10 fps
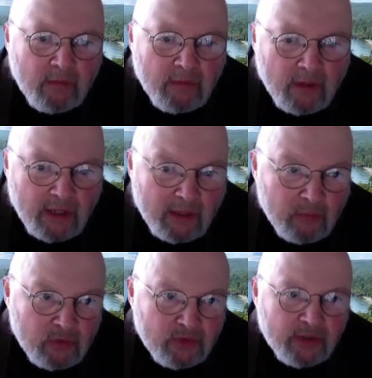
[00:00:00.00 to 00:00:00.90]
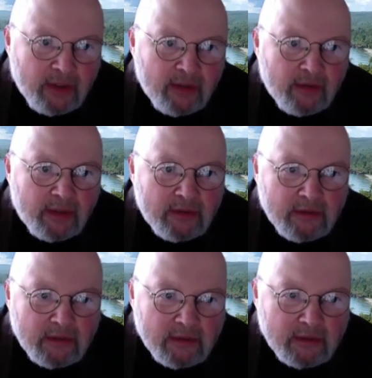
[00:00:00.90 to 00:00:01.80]
I will say that
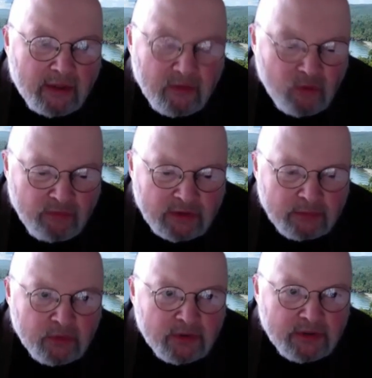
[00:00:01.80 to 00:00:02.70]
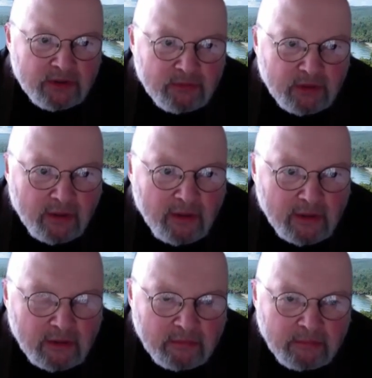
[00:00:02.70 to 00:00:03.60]
I don't know if that's Buddhism or
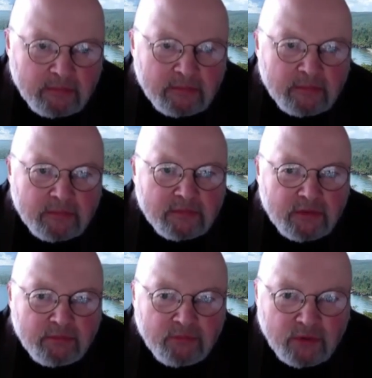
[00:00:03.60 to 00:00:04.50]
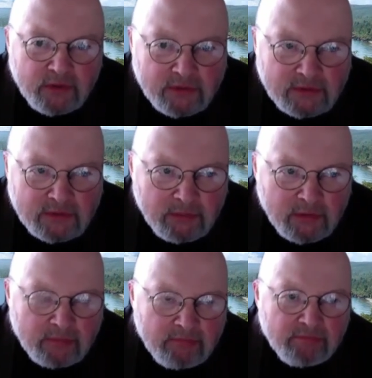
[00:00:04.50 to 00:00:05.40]
not. Some Buddhists seem
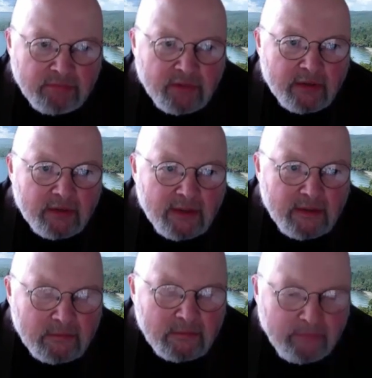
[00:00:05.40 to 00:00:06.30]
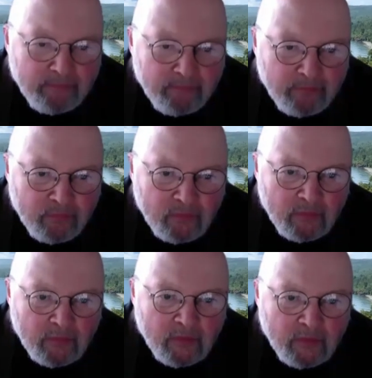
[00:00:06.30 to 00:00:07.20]
to think that.
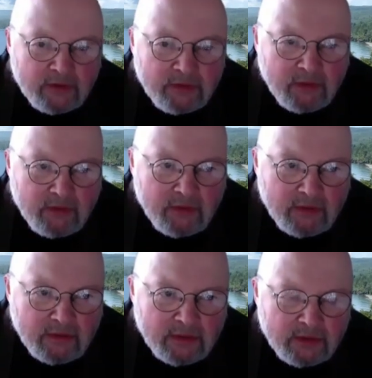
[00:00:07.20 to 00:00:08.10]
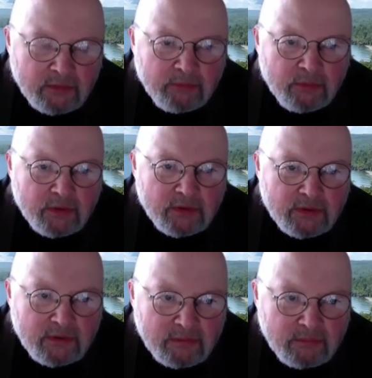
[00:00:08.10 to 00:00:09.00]
They seem to think that that's what
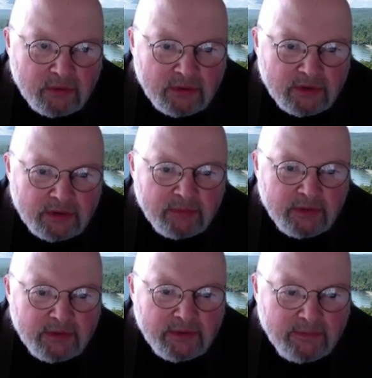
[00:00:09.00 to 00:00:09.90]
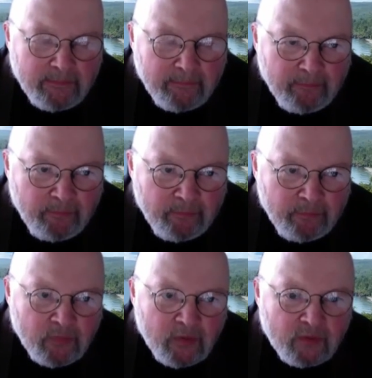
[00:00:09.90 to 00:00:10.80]
Buddhism is.
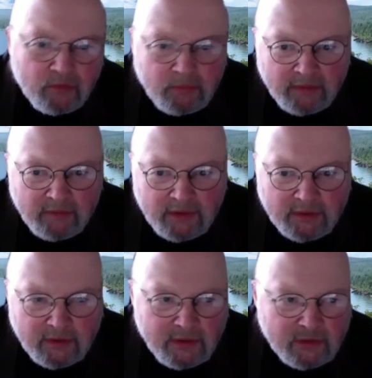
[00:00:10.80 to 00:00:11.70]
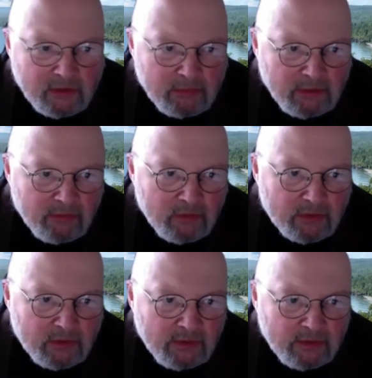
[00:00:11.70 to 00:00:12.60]
That you believe these things or you believe those
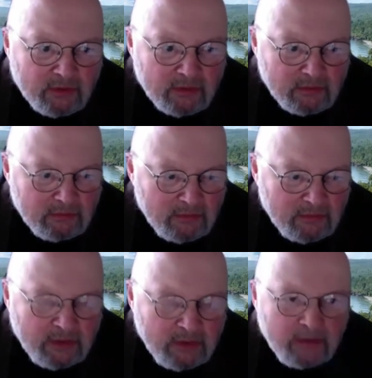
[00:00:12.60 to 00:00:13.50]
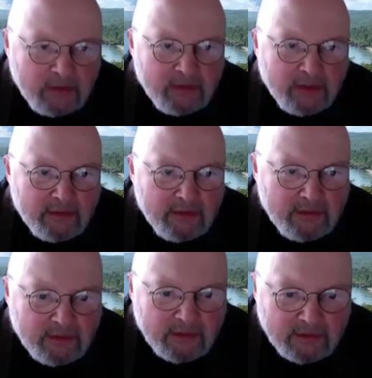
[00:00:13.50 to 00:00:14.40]
things, or you take
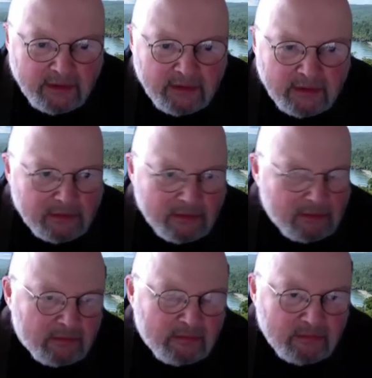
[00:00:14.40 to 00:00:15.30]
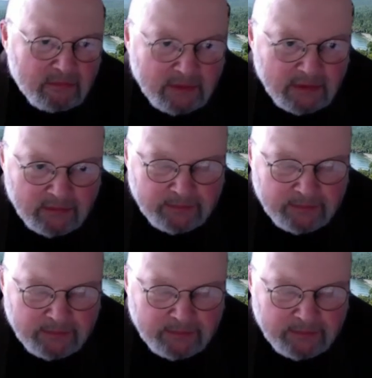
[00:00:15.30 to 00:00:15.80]
these tenets and whatever.